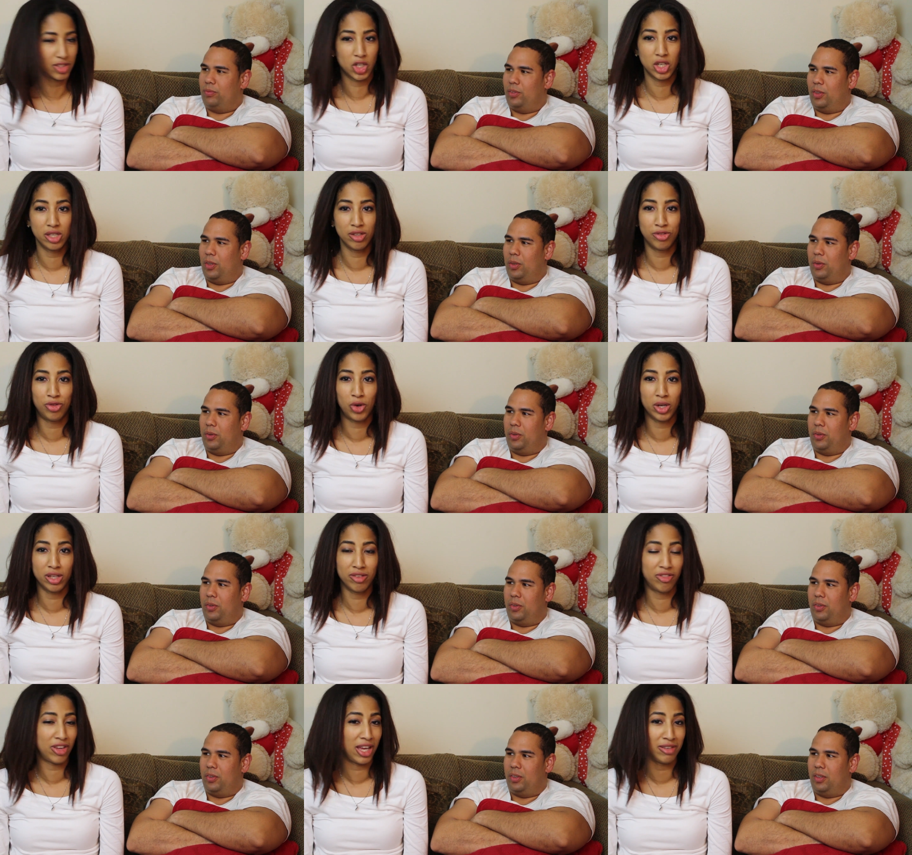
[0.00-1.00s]
Speaker 1: Turning
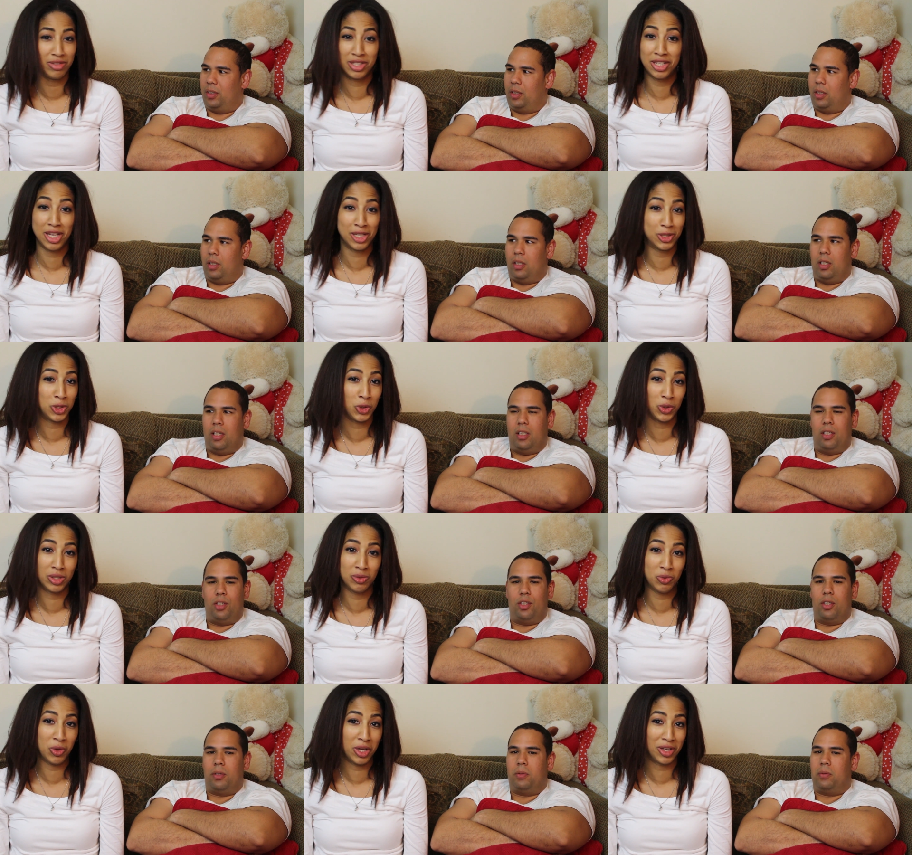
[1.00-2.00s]
45 did not do
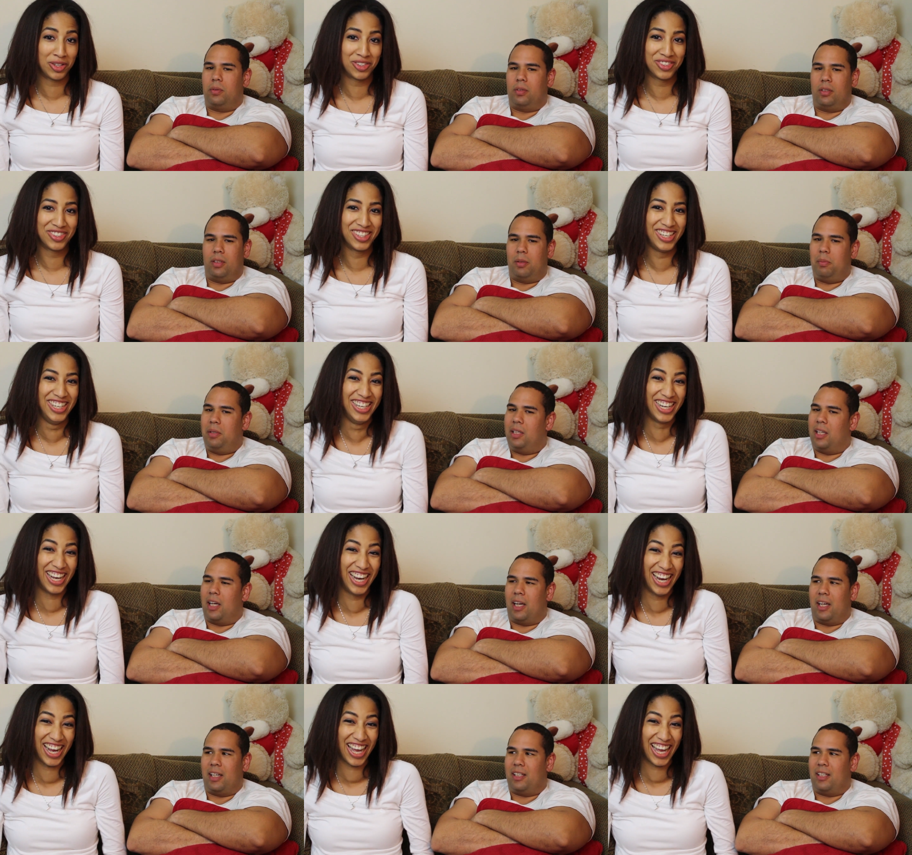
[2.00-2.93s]
him don't, well.
Speaker 2: Don't be lying.